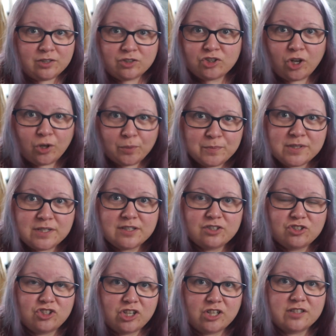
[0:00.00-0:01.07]
Tom's
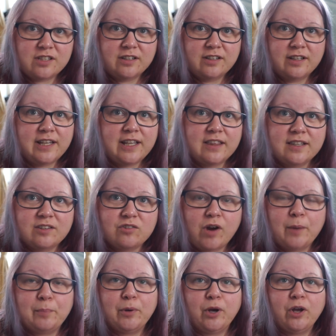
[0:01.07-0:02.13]
just underneath the
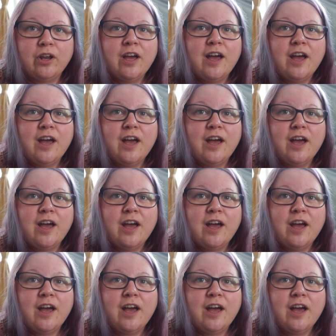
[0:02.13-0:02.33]
tripod.